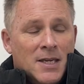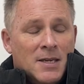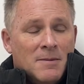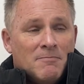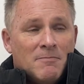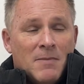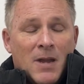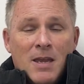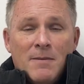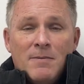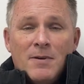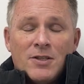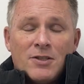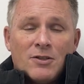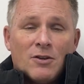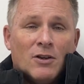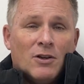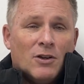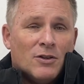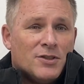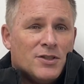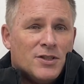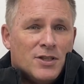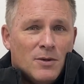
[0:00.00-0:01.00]
Maybe it's got
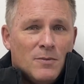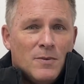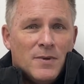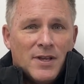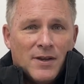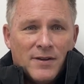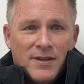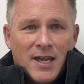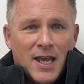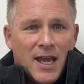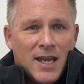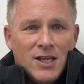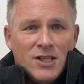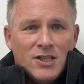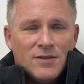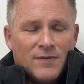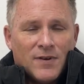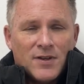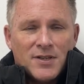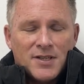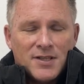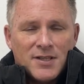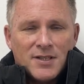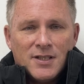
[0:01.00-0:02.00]
a lot to do with the age of
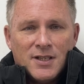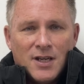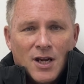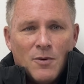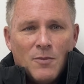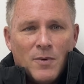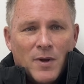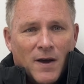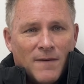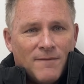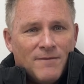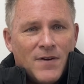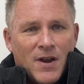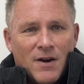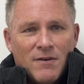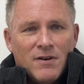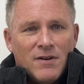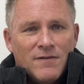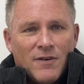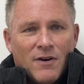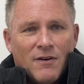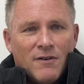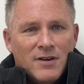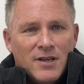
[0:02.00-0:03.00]
us. You know, we are
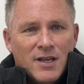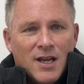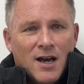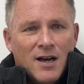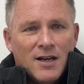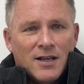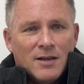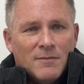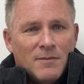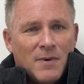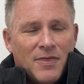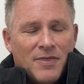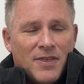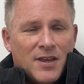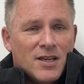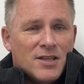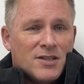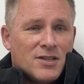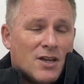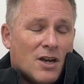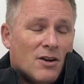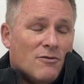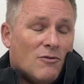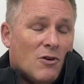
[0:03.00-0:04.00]
very, very young, and when
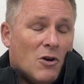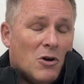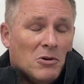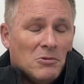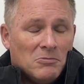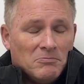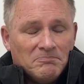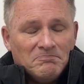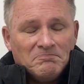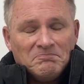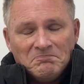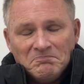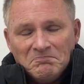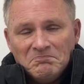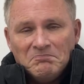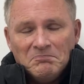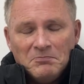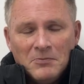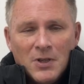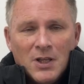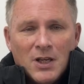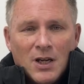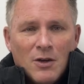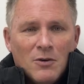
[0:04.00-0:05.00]
things go wrong,
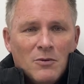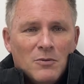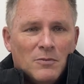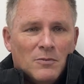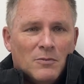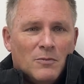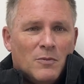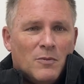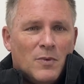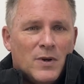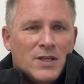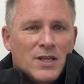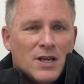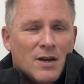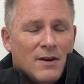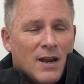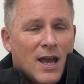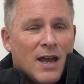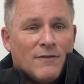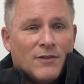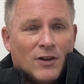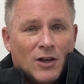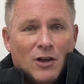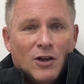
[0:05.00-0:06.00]
you know, we don't
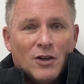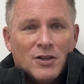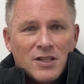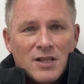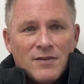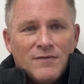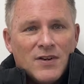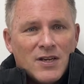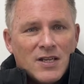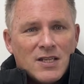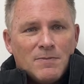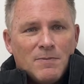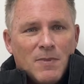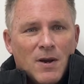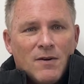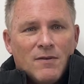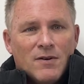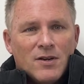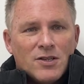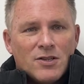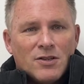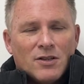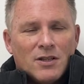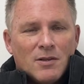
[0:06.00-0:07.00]
have a lot of
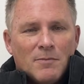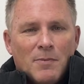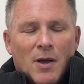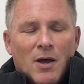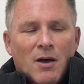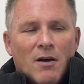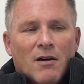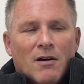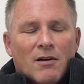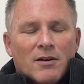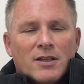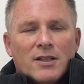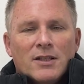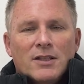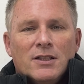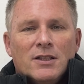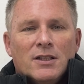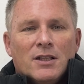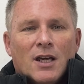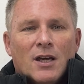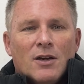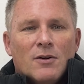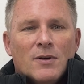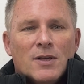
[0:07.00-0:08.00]
experience on the park,
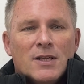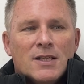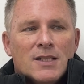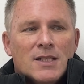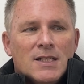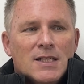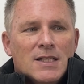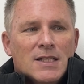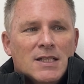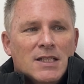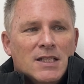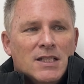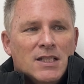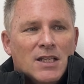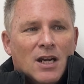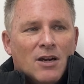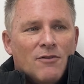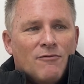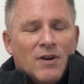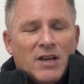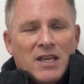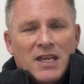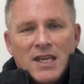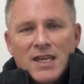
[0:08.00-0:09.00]
you know. And, you
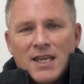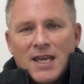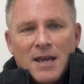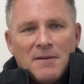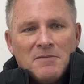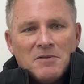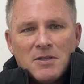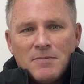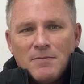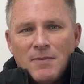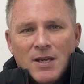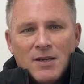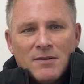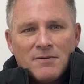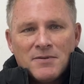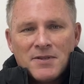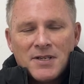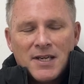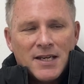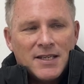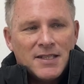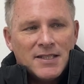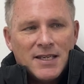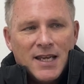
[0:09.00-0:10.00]
know, Ricky came to me on
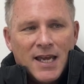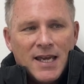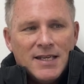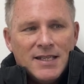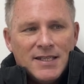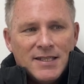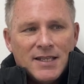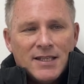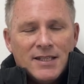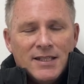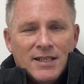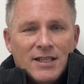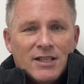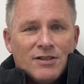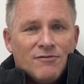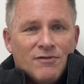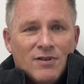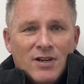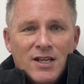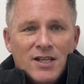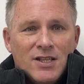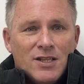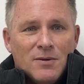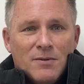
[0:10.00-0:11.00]
Saturday and he said he could
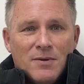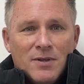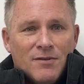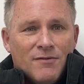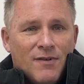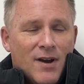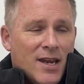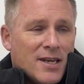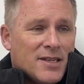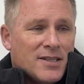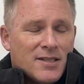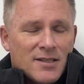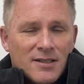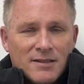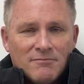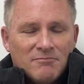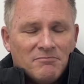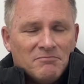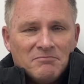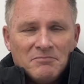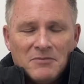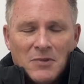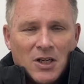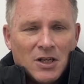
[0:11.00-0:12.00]
really do with the rest.
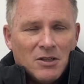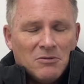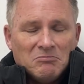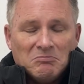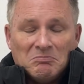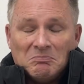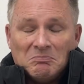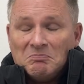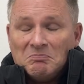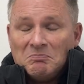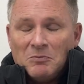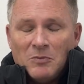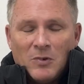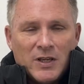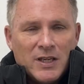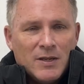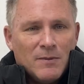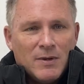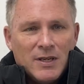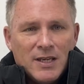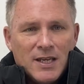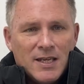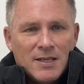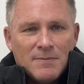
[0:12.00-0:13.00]
And, you know,
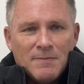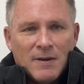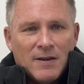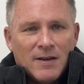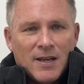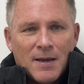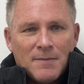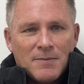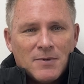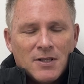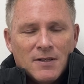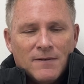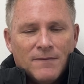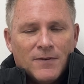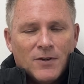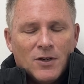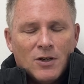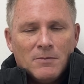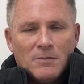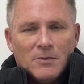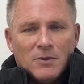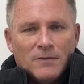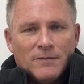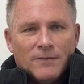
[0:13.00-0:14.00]
he's been absolutely
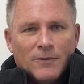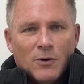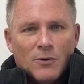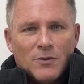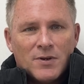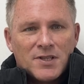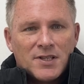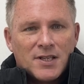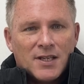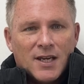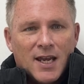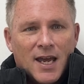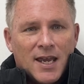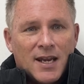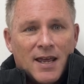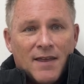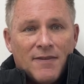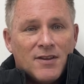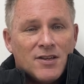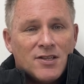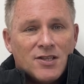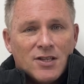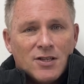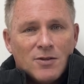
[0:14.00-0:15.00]
phenomenal for us, and
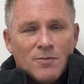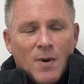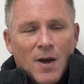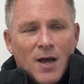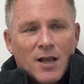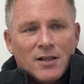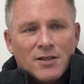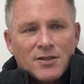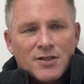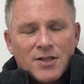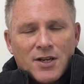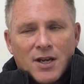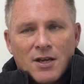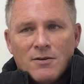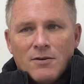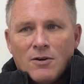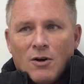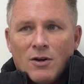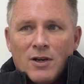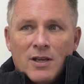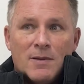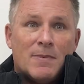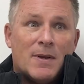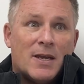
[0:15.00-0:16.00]
others as well. So
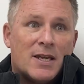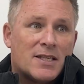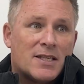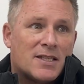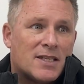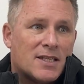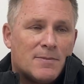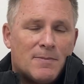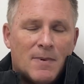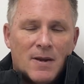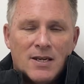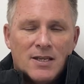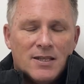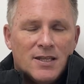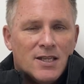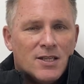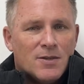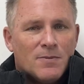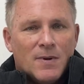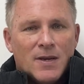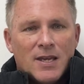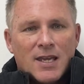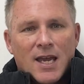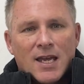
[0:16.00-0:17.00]
Ollie being suspended
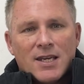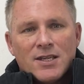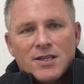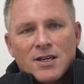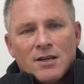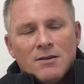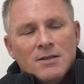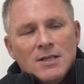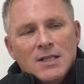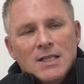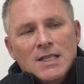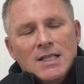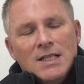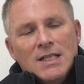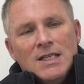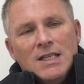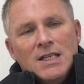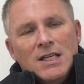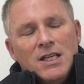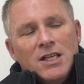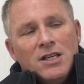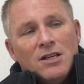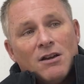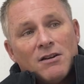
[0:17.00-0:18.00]
this weekend. So,
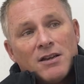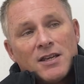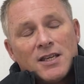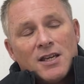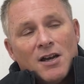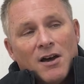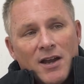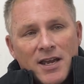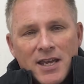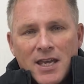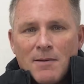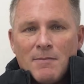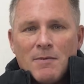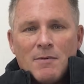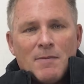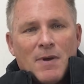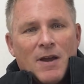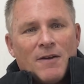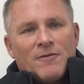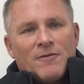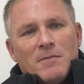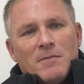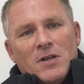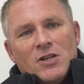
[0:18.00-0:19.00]
you know, Guy coming
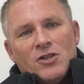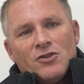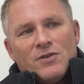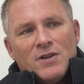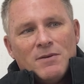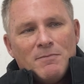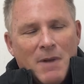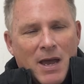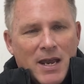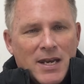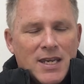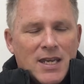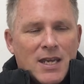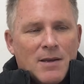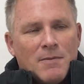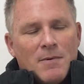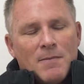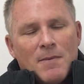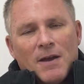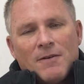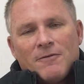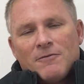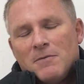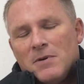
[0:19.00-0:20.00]
back injury, Manny coming
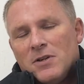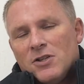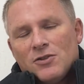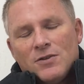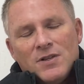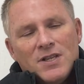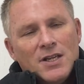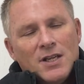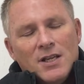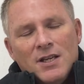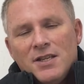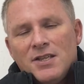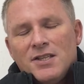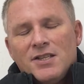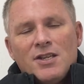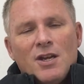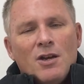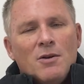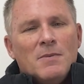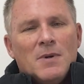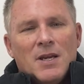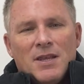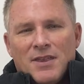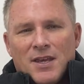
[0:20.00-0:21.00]
back from injury. So there's
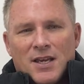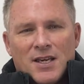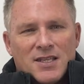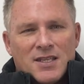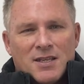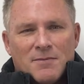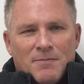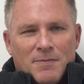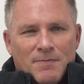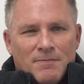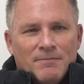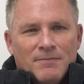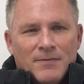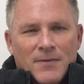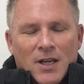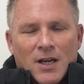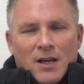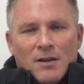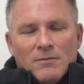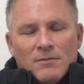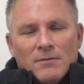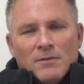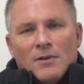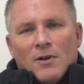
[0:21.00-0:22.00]
so many things that, you
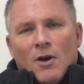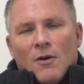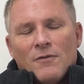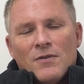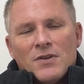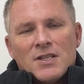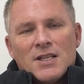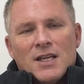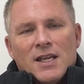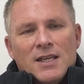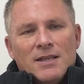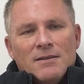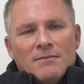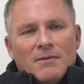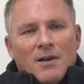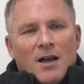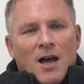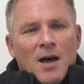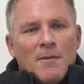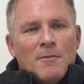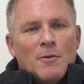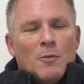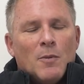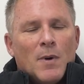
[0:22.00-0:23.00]
know, obviously
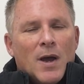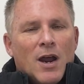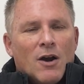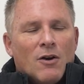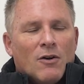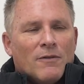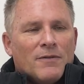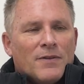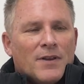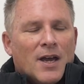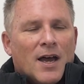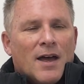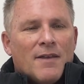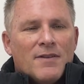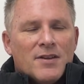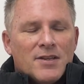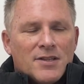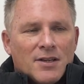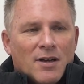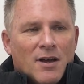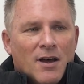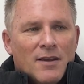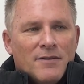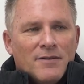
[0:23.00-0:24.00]
I'm aware of that
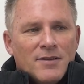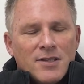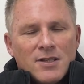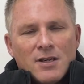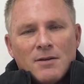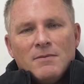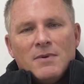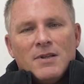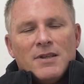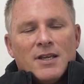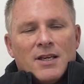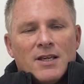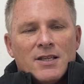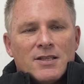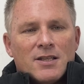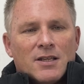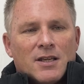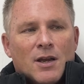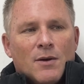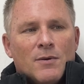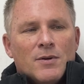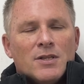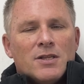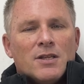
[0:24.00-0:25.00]
others aren't. So many things that
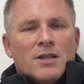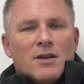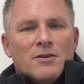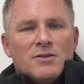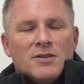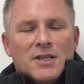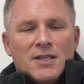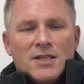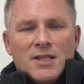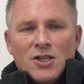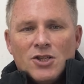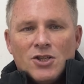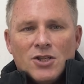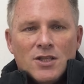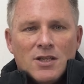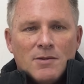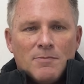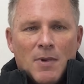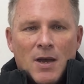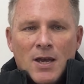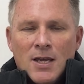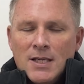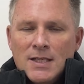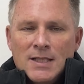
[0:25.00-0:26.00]
go into those decisions.
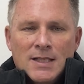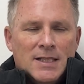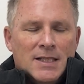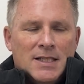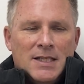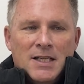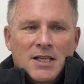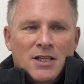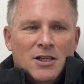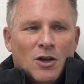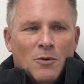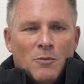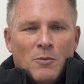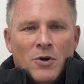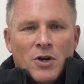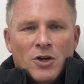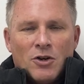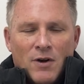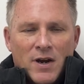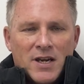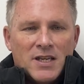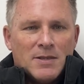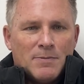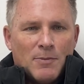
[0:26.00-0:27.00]
But look, we're in a
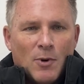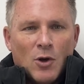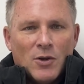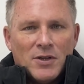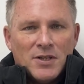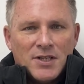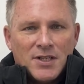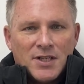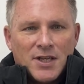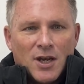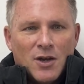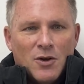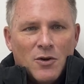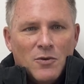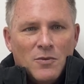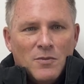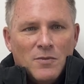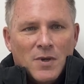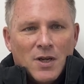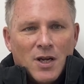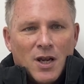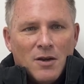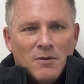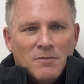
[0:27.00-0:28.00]
great spot. So,
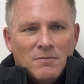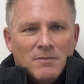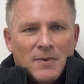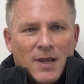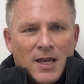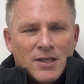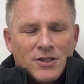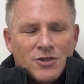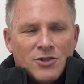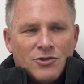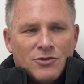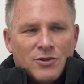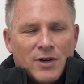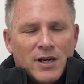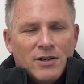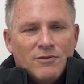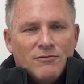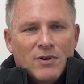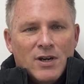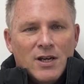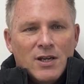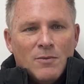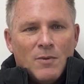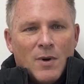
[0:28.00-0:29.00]
you know, let's train
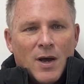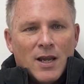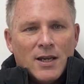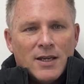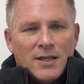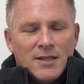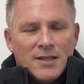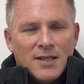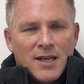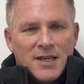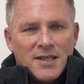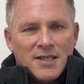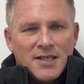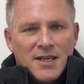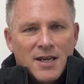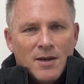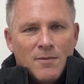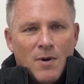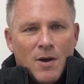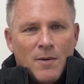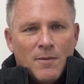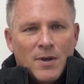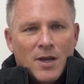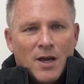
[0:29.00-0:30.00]
really well and see
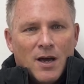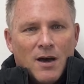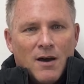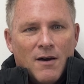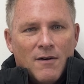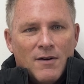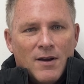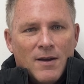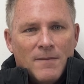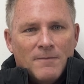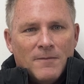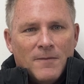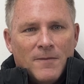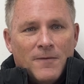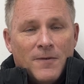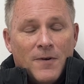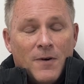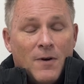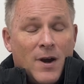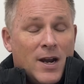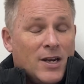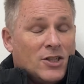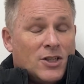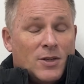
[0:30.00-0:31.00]
where we are
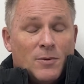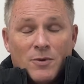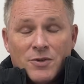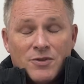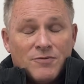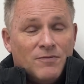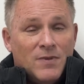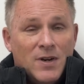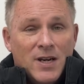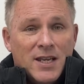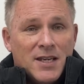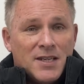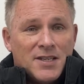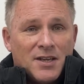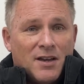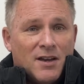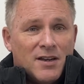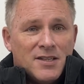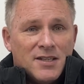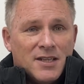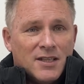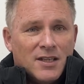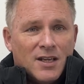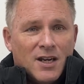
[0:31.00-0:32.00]
for actually what's really
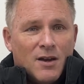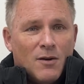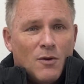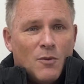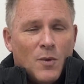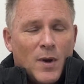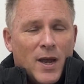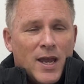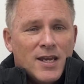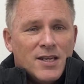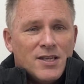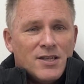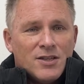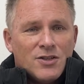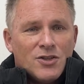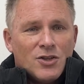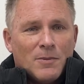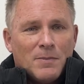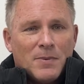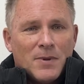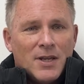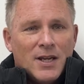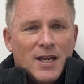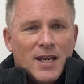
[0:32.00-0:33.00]
exciting, you know, way to the
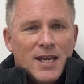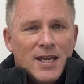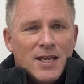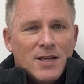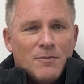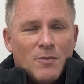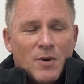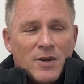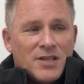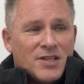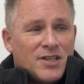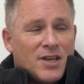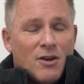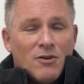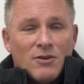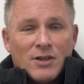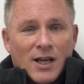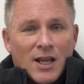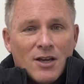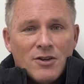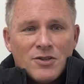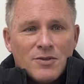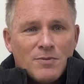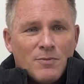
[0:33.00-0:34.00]
top of the league. We're so
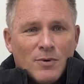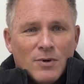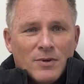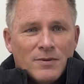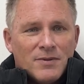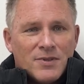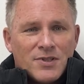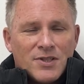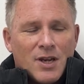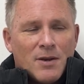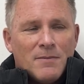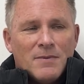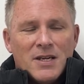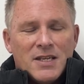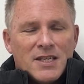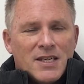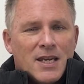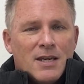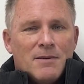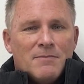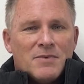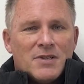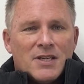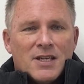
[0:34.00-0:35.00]
close. We're so many
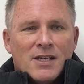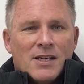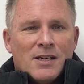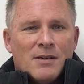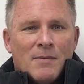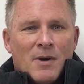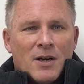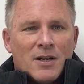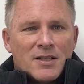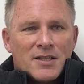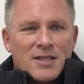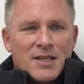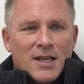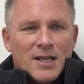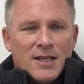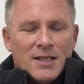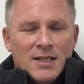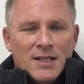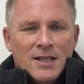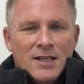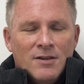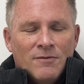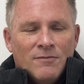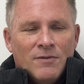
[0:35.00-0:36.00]
teams in and amongst it.
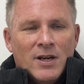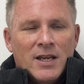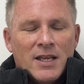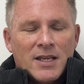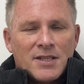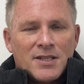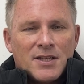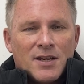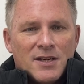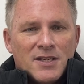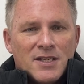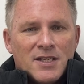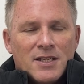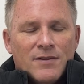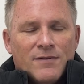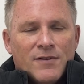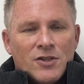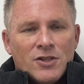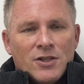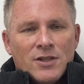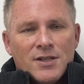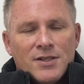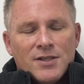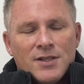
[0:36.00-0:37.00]
Really exciting
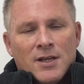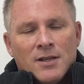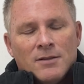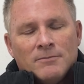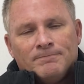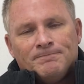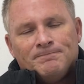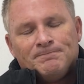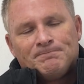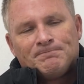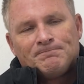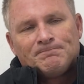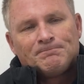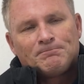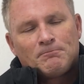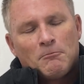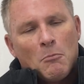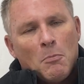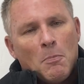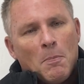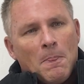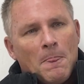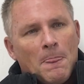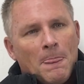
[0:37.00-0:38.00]
division this year. So